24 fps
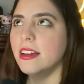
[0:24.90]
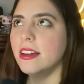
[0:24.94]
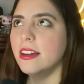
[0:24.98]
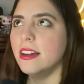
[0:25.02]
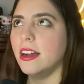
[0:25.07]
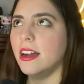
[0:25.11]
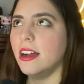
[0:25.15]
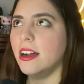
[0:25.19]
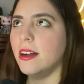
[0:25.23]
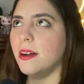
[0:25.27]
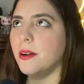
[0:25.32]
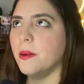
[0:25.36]

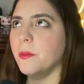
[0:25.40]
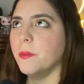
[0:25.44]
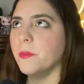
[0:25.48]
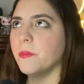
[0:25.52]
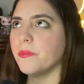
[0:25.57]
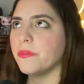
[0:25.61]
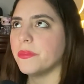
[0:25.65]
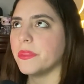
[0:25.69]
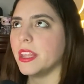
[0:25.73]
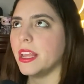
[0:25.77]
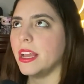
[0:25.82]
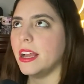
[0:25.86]

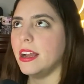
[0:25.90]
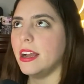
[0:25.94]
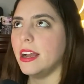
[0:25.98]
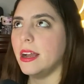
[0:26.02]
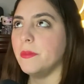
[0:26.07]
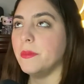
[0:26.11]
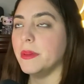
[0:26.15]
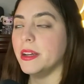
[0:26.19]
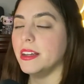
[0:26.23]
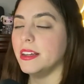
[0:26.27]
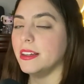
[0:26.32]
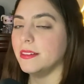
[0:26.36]
um,
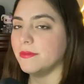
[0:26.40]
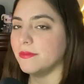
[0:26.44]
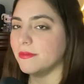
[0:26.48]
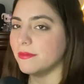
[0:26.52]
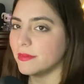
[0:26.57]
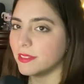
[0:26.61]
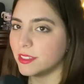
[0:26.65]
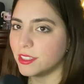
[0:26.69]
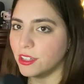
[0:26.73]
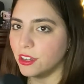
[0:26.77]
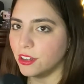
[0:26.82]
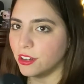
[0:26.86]
I'm a
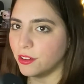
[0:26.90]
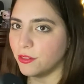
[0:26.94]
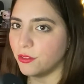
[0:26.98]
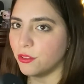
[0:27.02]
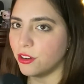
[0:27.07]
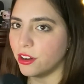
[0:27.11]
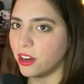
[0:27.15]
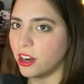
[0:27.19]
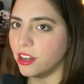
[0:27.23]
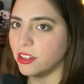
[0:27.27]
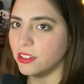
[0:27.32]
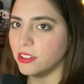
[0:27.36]
sucker
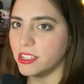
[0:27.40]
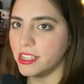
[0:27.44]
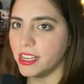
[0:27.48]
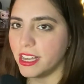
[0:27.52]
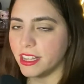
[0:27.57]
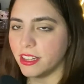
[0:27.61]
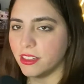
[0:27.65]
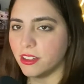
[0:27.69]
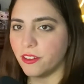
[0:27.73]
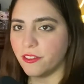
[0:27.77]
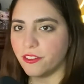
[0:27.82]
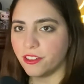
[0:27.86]
for Harley,
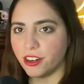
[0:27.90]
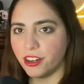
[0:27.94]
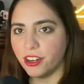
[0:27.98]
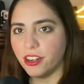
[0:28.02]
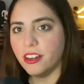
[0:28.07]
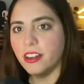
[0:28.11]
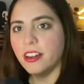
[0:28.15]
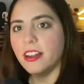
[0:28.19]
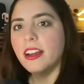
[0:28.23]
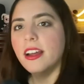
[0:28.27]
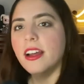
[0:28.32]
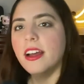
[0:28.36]
I love
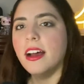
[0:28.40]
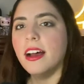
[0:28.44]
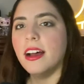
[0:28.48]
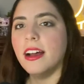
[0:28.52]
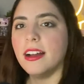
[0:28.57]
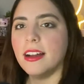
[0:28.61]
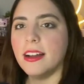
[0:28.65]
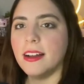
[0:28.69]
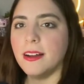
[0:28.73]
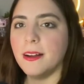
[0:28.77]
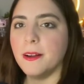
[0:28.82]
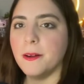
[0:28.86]
her,
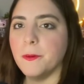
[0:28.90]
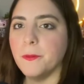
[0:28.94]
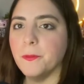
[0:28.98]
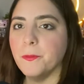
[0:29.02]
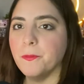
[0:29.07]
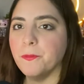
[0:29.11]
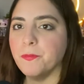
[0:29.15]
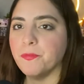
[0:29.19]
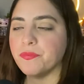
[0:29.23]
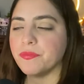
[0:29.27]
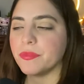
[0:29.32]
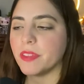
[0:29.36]

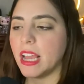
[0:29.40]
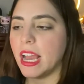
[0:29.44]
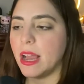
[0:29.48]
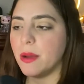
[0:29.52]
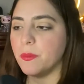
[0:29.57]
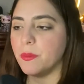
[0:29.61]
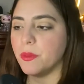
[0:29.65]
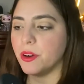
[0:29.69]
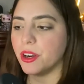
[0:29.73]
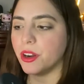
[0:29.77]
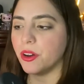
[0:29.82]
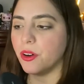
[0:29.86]
um,
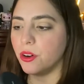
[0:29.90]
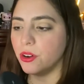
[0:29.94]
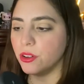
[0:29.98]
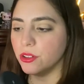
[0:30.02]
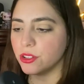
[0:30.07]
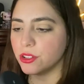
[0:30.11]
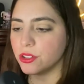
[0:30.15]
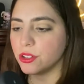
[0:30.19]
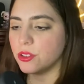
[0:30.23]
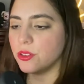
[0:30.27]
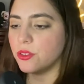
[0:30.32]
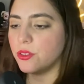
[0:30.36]
but
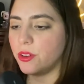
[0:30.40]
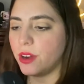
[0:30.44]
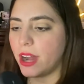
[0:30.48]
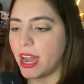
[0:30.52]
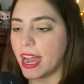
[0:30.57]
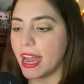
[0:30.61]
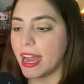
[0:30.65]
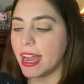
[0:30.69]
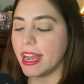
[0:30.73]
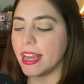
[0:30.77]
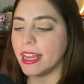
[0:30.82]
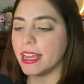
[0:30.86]
also
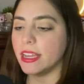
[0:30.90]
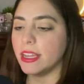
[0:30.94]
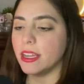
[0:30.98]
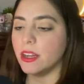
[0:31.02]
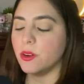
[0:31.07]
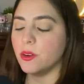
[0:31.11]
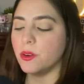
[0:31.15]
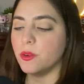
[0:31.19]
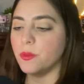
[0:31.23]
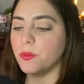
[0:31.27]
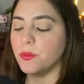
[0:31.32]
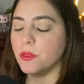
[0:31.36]
I,
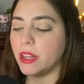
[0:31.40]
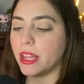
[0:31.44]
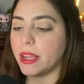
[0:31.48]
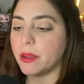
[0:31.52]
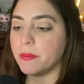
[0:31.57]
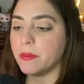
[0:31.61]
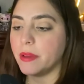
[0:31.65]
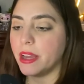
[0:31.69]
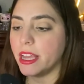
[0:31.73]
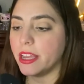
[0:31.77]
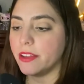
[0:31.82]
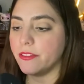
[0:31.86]
like
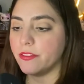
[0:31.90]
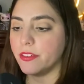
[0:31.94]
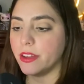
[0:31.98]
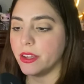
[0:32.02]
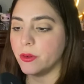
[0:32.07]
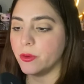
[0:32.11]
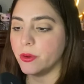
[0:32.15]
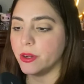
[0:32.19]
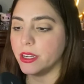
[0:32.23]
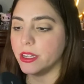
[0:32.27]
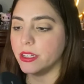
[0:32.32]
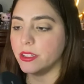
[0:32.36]
my
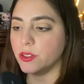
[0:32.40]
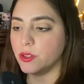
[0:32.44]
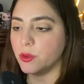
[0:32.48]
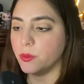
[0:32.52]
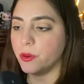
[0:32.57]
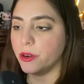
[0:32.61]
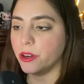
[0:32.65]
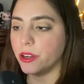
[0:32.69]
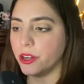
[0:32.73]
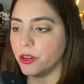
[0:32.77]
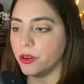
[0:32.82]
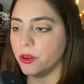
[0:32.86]
favorite
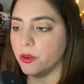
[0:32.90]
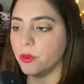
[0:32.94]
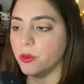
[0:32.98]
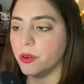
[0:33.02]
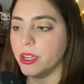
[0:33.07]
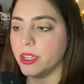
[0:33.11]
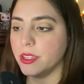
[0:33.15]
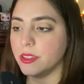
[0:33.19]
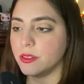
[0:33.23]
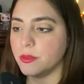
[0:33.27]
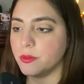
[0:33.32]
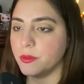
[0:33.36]
superhero,
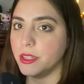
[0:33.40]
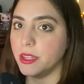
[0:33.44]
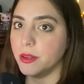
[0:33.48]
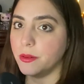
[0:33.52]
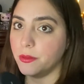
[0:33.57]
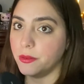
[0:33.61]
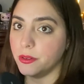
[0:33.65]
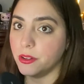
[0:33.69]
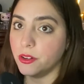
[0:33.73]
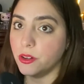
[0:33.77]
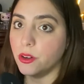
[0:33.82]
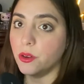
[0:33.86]
it's the,
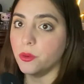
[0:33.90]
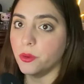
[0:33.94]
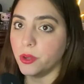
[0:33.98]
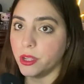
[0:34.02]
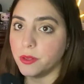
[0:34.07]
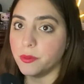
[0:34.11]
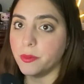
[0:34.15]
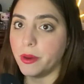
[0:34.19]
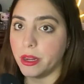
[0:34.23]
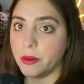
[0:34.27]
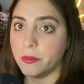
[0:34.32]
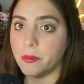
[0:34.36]
you know,
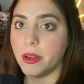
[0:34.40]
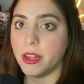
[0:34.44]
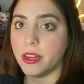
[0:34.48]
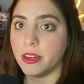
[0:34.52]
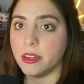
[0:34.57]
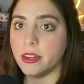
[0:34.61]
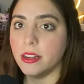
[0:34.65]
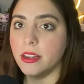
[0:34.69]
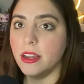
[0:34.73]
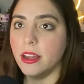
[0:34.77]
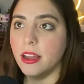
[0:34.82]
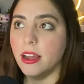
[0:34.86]
is Batman